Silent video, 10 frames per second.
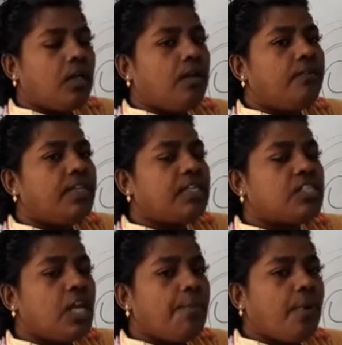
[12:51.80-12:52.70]
with the
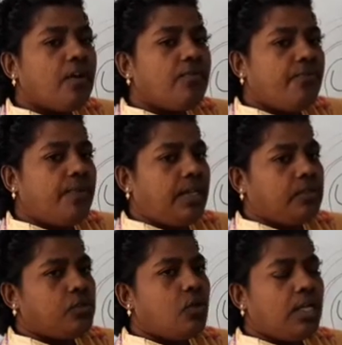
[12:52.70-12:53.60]
shape of
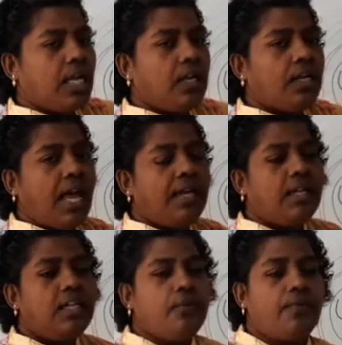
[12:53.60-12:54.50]
V. So you can
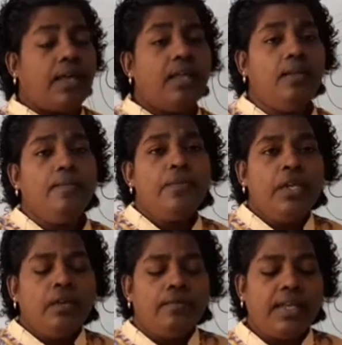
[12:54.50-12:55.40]
identify
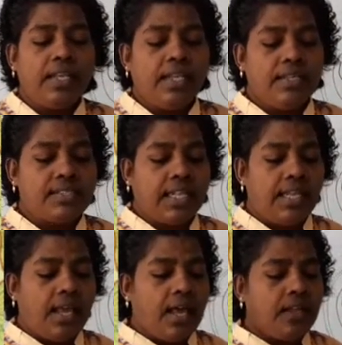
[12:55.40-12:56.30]
very
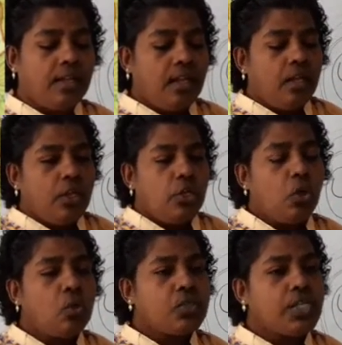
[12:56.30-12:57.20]
easily. And
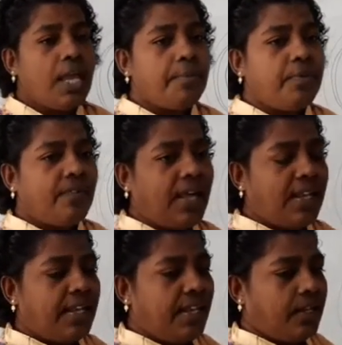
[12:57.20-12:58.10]
U-shaped
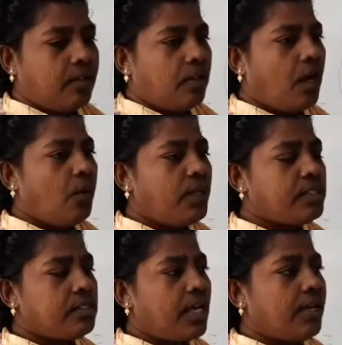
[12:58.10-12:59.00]
valley. How
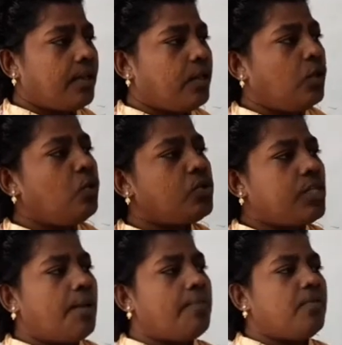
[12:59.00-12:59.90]
is the
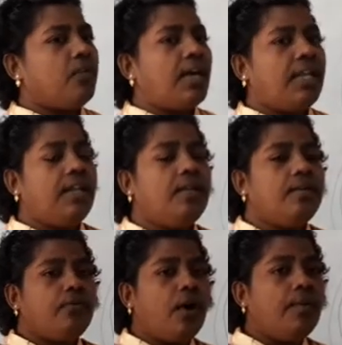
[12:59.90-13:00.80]
U-shaped
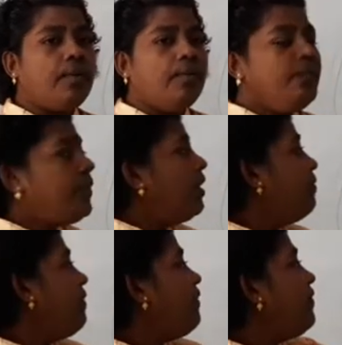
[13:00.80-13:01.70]
valley formed?
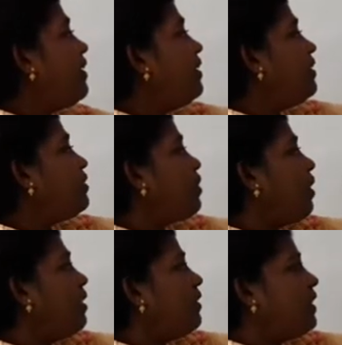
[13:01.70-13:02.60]
When we
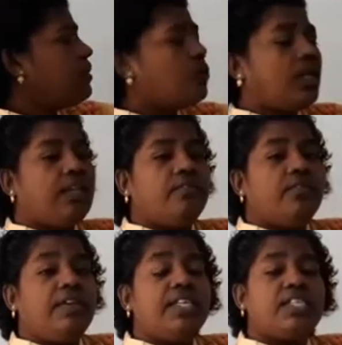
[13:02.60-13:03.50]
saw this one,
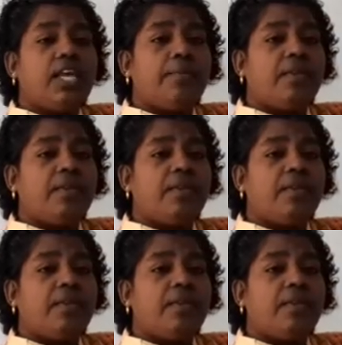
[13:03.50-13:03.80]
V-shaped